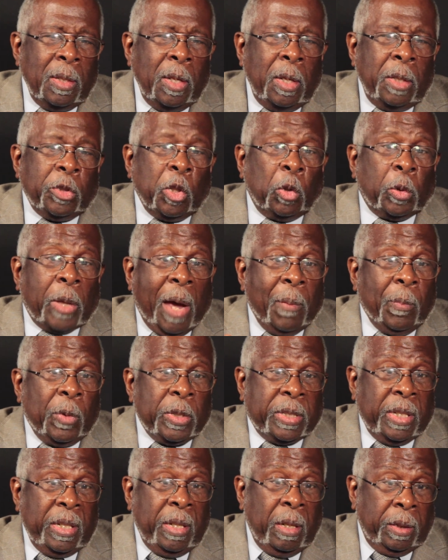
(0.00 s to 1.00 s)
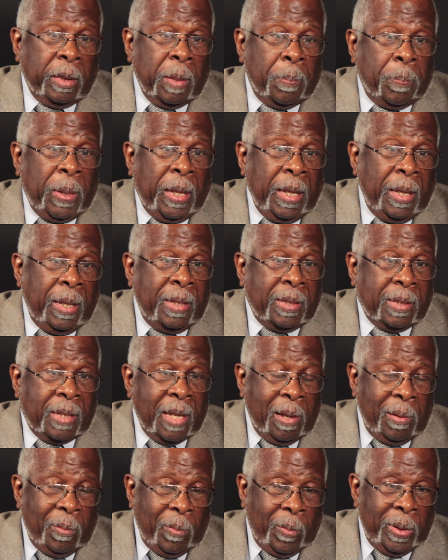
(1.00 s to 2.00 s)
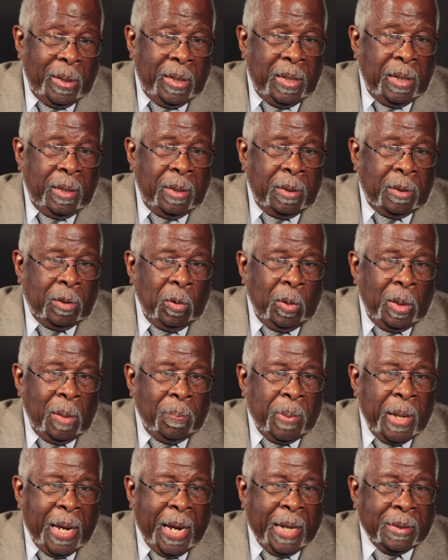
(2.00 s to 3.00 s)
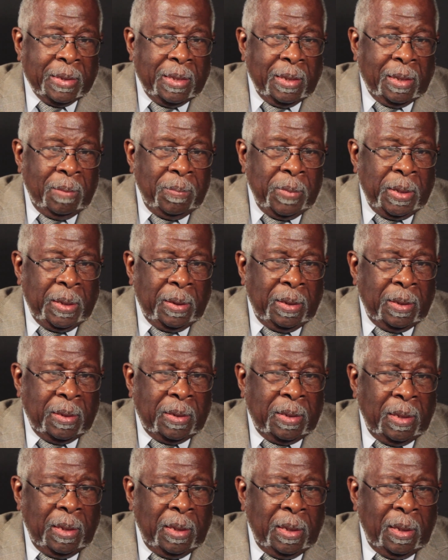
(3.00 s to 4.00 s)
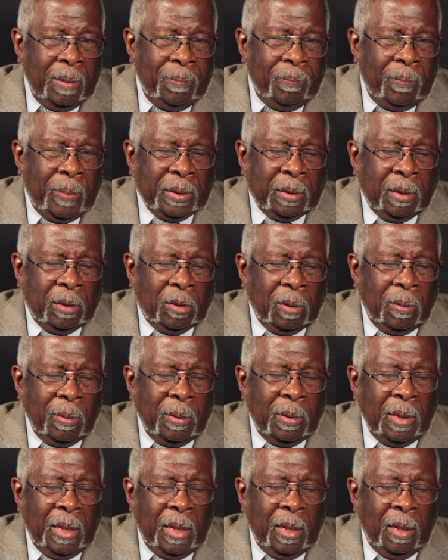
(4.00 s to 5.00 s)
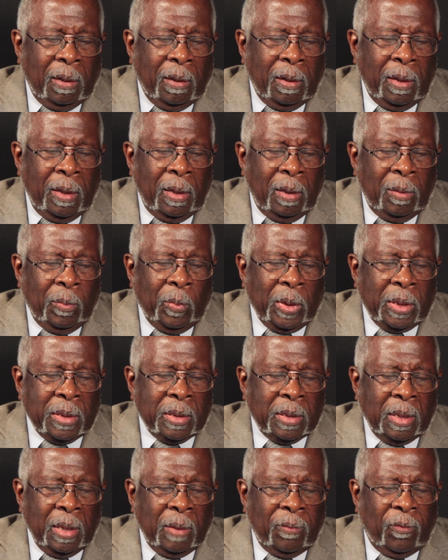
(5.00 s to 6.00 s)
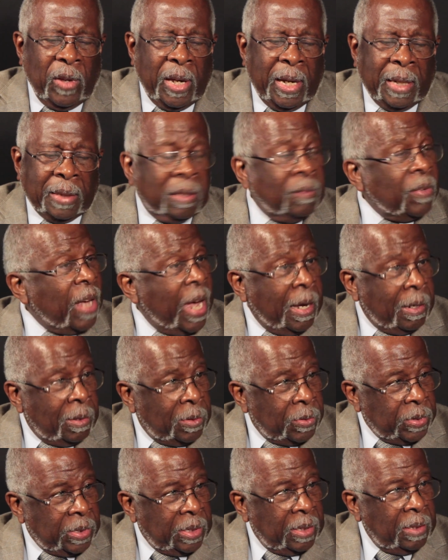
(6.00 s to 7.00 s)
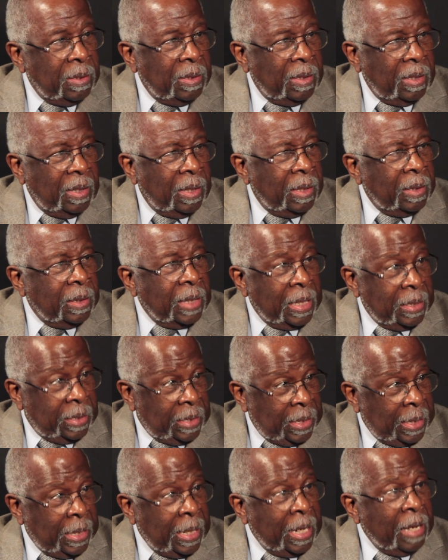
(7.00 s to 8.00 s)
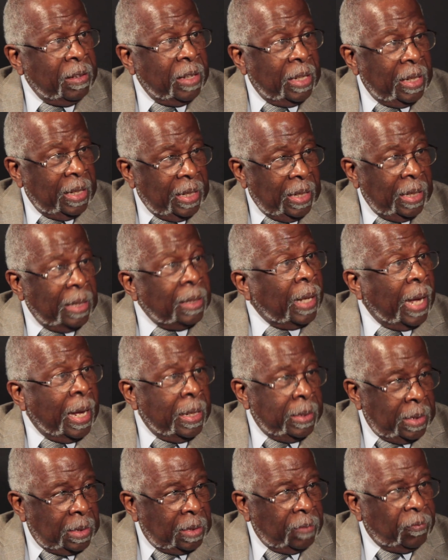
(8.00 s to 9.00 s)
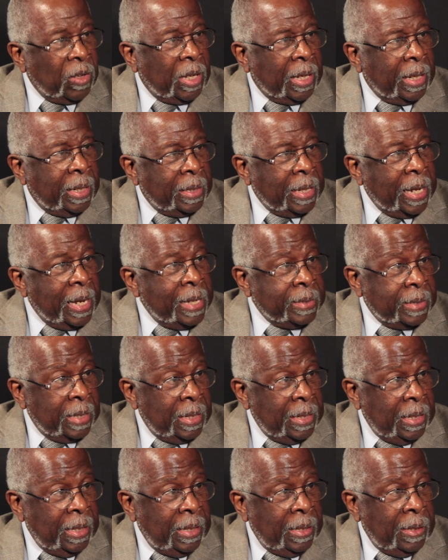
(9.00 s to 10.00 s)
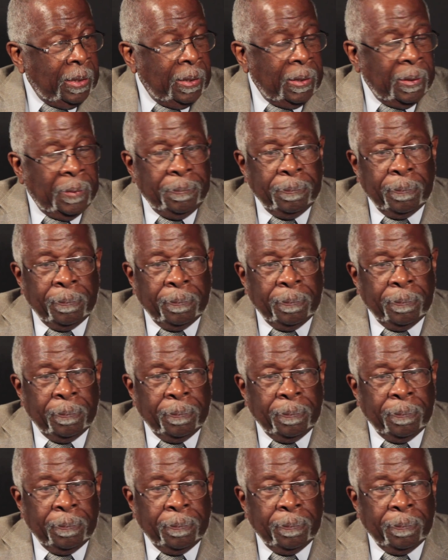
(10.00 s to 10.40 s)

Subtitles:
So that was the other piece that we did to impact the community. But the third area was the fact of housing that they had identified as a need.